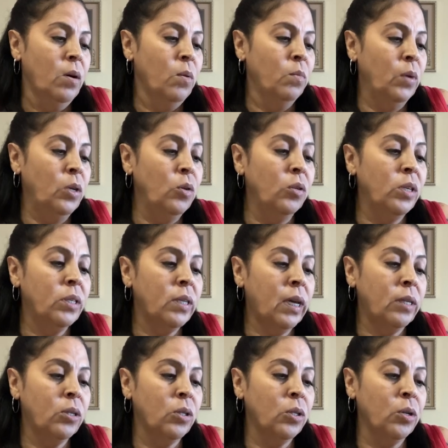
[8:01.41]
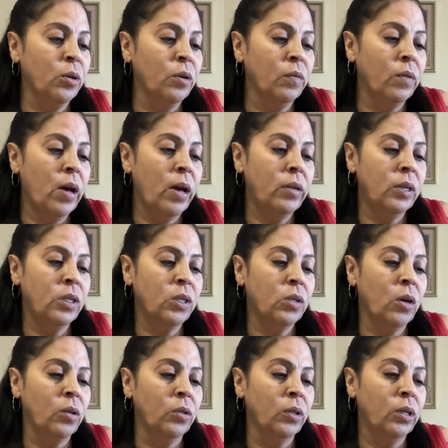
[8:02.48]
When you decide to turn around and
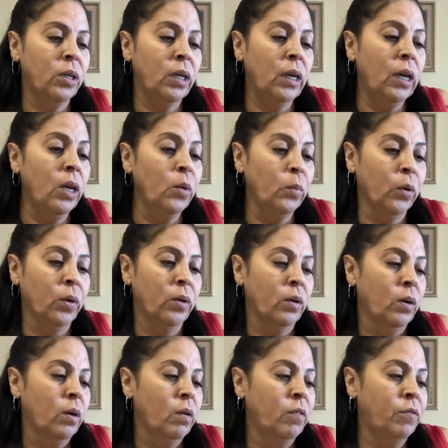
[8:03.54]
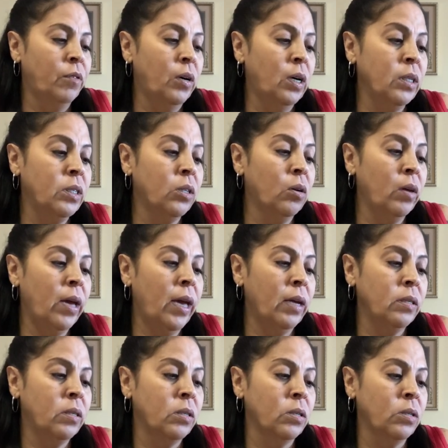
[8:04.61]
start looking inward for adult
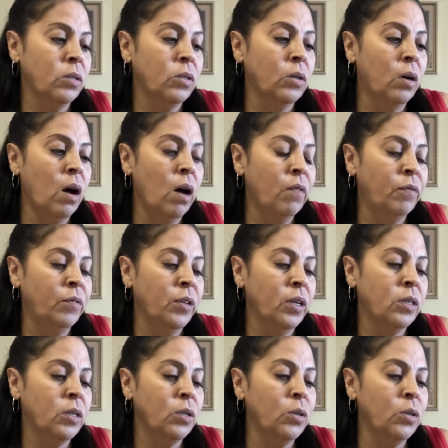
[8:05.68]
answers to conflicts,